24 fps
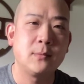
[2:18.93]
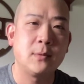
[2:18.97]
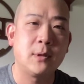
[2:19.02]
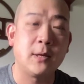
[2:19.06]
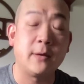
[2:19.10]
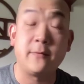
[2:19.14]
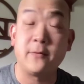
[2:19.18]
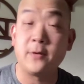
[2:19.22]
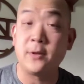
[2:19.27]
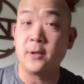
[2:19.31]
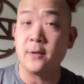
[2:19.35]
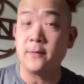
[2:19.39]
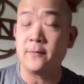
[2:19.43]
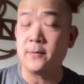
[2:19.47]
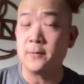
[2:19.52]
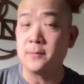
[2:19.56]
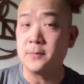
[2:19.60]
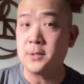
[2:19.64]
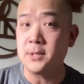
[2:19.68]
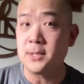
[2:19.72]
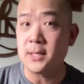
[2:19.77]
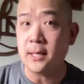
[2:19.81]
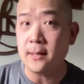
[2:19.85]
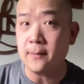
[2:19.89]
Everything from
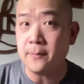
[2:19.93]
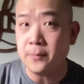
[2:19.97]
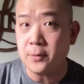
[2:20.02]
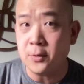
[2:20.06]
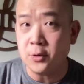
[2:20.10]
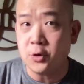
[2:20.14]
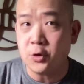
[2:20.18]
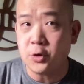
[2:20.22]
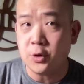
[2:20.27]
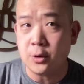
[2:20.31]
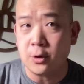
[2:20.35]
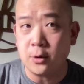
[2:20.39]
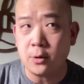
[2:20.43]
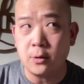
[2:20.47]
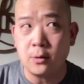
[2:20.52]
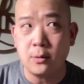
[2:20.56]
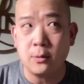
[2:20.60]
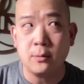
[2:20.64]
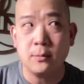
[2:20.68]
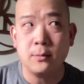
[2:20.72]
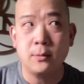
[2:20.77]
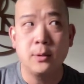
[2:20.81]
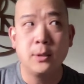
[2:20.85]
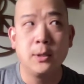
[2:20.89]
temperature
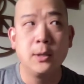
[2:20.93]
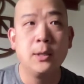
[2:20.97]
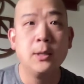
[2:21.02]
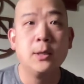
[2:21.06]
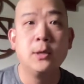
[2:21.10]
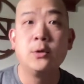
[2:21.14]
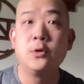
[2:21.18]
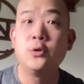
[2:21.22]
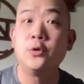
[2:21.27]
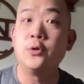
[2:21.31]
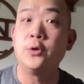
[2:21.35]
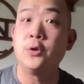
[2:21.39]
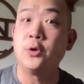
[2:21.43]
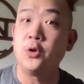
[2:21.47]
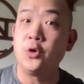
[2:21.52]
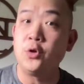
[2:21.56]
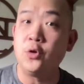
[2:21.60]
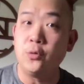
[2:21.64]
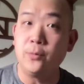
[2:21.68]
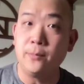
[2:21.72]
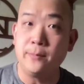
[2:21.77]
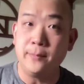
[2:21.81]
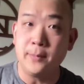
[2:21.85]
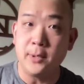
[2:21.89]
to the
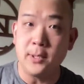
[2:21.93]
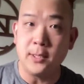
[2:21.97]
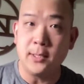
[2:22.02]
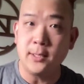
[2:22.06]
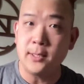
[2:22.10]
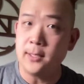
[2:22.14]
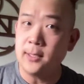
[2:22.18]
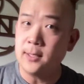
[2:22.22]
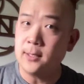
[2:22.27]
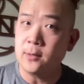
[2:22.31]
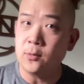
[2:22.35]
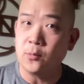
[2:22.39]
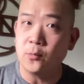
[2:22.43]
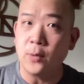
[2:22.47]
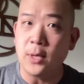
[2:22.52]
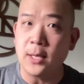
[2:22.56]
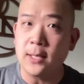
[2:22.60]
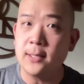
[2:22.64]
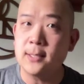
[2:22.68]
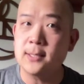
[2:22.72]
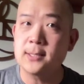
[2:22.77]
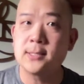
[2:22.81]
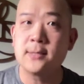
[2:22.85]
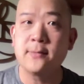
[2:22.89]
humidity, the
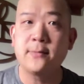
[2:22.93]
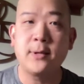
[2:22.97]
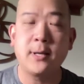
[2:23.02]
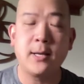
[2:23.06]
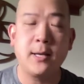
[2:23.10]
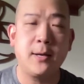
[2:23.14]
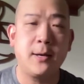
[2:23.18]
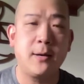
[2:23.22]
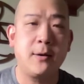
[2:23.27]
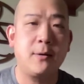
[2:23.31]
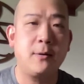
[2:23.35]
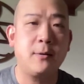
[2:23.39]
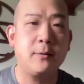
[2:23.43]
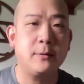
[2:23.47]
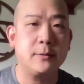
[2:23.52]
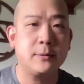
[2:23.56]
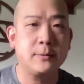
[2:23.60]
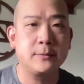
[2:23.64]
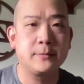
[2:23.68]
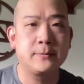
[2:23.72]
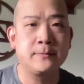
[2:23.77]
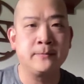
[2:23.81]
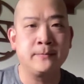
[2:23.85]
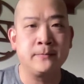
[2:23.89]
wetness of the air
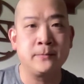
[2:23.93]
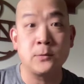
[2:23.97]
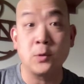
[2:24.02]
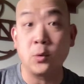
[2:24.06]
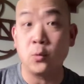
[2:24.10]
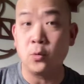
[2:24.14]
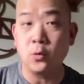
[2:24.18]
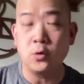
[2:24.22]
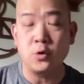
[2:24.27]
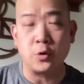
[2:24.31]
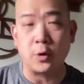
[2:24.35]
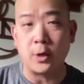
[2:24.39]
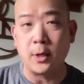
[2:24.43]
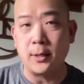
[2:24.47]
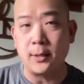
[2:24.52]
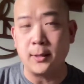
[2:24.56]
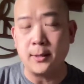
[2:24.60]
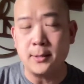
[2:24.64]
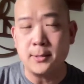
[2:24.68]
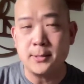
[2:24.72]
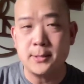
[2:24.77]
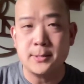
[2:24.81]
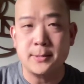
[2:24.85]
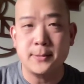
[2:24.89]
or
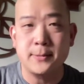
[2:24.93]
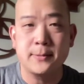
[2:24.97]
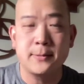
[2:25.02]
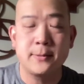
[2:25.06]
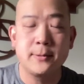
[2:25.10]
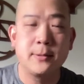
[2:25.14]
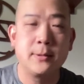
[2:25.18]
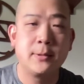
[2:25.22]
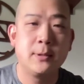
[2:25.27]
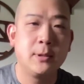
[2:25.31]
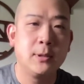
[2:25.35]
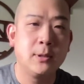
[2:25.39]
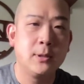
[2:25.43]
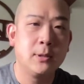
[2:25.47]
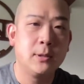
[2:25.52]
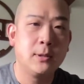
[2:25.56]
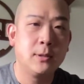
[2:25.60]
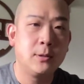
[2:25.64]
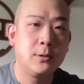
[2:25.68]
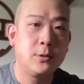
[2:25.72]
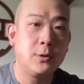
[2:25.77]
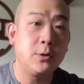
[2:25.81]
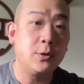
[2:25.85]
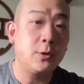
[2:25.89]
dryness,
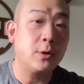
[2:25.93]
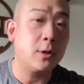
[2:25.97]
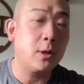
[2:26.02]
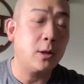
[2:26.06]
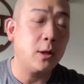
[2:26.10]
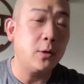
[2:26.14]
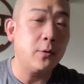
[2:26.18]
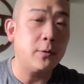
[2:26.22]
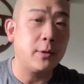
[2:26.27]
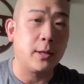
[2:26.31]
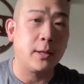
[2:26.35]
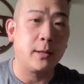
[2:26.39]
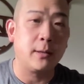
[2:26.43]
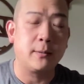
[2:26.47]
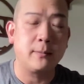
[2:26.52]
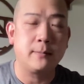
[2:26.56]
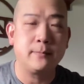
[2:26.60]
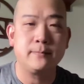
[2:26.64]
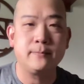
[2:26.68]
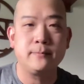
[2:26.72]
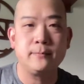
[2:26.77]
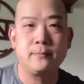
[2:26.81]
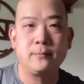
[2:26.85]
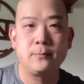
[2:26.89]
to your clothing.
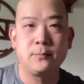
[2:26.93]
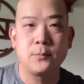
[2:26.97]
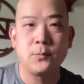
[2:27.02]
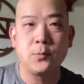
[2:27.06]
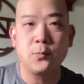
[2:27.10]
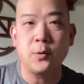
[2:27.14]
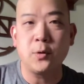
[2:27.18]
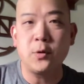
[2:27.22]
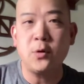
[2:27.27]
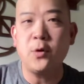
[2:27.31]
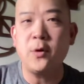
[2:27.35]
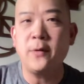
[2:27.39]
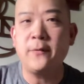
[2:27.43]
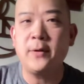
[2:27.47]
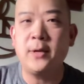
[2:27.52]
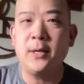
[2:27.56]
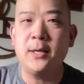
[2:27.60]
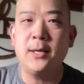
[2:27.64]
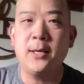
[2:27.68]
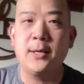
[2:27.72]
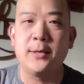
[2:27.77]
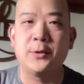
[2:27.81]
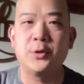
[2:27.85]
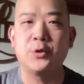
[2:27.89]
Whether you have an
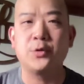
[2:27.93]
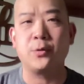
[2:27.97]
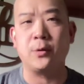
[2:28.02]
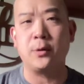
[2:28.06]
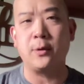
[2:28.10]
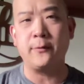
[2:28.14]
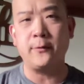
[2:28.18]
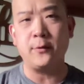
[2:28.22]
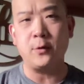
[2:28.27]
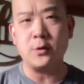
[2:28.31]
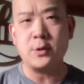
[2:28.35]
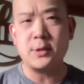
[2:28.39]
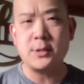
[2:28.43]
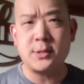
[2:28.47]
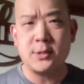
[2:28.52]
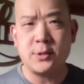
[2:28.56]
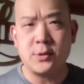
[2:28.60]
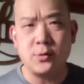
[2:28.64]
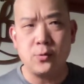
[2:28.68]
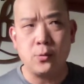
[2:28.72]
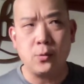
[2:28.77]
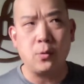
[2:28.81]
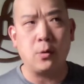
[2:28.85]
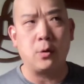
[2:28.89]
itch or if you're
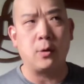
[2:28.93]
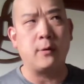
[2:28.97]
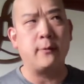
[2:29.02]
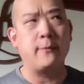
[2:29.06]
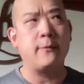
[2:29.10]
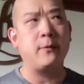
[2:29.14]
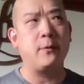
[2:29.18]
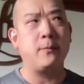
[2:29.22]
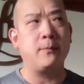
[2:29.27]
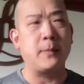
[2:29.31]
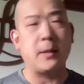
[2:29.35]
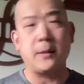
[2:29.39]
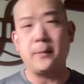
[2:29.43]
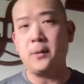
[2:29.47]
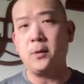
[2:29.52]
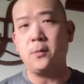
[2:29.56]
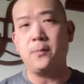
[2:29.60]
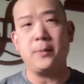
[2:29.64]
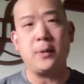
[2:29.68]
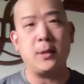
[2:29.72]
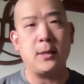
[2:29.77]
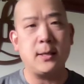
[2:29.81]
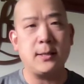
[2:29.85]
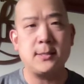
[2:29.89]
sore, if you, maybe you
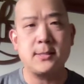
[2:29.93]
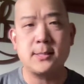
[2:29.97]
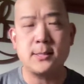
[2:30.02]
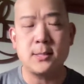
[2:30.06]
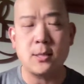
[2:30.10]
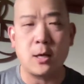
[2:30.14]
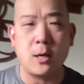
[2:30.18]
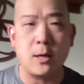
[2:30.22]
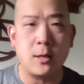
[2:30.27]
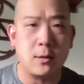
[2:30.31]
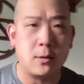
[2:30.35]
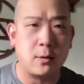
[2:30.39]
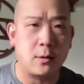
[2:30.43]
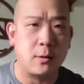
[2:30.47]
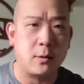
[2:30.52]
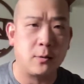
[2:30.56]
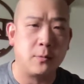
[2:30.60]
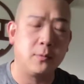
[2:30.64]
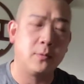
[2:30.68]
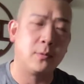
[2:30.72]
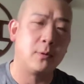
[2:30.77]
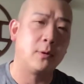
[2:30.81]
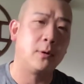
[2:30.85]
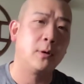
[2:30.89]
played soccer
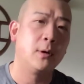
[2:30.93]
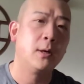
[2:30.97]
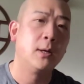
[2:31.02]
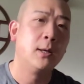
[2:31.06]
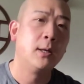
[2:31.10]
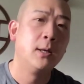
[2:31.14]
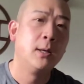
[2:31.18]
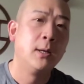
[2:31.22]
or